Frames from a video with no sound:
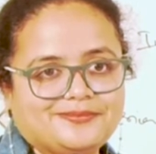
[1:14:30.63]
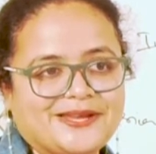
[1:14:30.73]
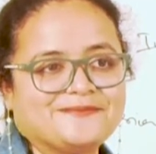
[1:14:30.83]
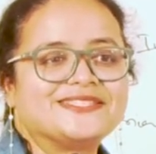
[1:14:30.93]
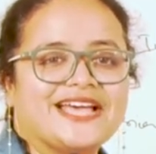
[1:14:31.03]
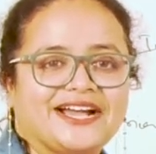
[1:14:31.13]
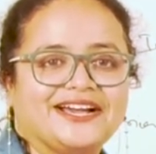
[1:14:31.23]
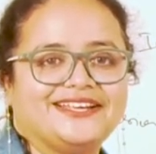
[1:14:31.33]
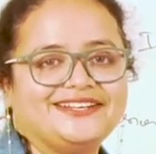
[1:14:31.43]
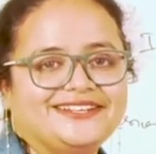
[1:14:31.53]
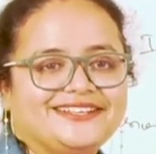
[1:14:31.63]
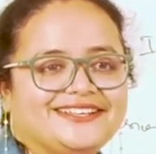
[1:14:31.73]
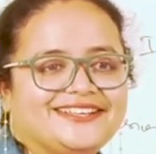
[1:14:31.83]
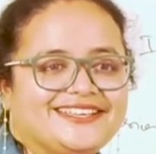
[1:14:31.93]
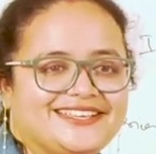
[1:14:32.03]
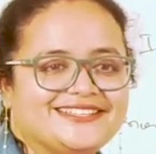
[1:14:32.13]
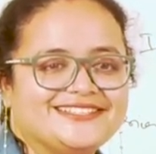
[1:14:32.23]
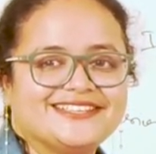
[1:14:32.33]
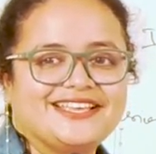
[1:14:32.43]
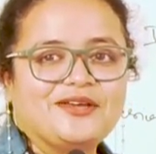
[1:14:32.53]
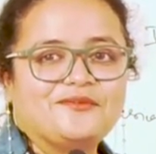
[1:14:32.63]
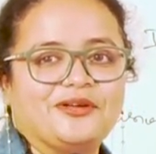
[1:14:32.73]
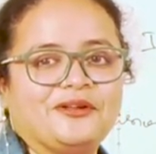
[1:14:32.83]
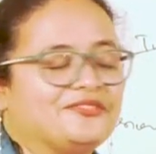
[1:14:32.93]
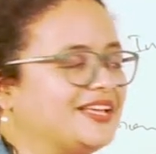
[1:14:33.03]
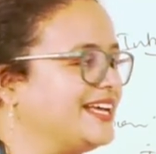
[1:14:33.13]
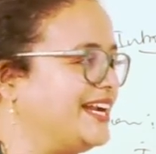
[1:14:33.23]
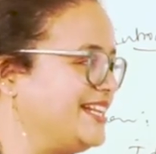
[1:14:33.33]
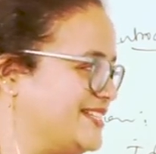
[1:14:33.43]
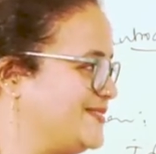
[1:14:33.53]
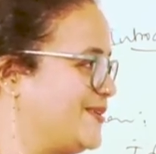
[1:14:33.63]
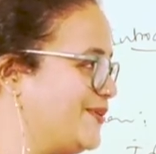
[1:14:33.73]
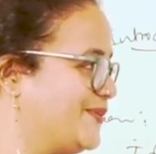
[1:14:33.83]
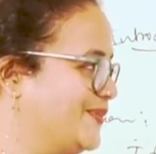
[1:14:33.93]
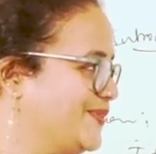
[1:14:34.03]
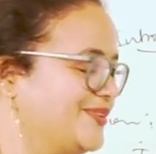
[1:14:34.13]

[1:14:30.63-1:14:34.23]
That means hunger is one of the greatest sorrow.